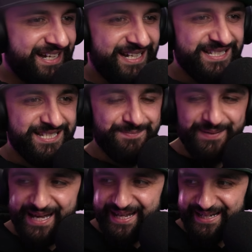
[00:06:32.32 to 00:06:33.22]
Is this
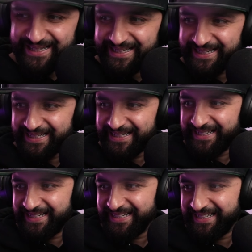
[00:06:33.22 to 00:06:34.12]
better?
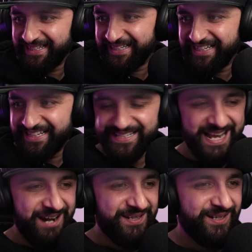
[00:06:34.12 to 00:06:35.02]

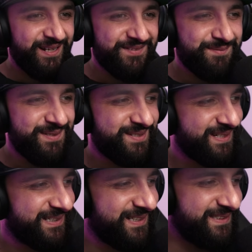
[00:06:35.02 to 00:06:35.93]
Nariko loves the
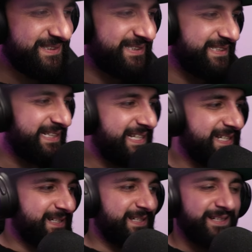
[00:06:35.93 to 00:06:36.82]
music. Oh,
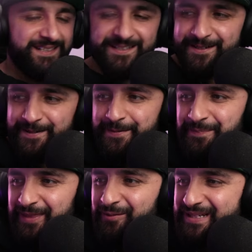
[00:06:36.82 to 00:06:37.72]
shit.
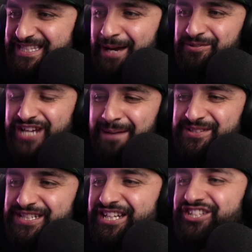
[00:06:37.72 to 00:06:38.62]
What's up,
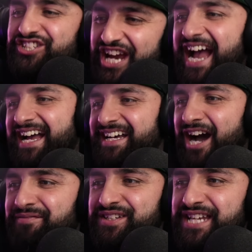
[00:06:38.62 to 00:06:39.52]
Shaps in the chat?
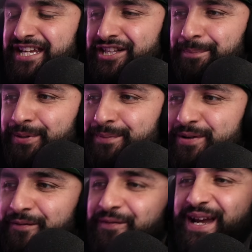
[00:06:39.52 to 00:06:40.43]
After taking the poop,
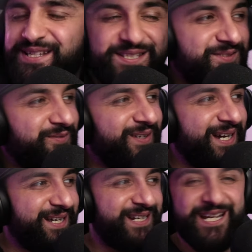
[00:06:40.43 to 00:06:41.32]
your face is
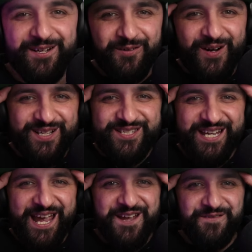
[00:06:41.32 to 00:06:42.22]
red. It was
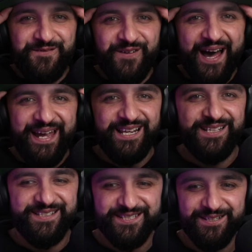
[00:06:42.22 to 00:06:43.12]
a
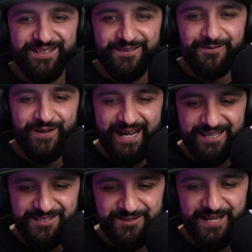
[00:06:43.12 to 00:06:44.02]
violent,
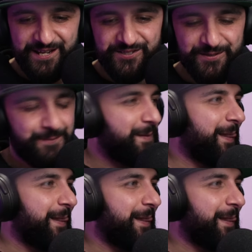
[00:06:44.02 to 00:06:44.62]
violent occasion.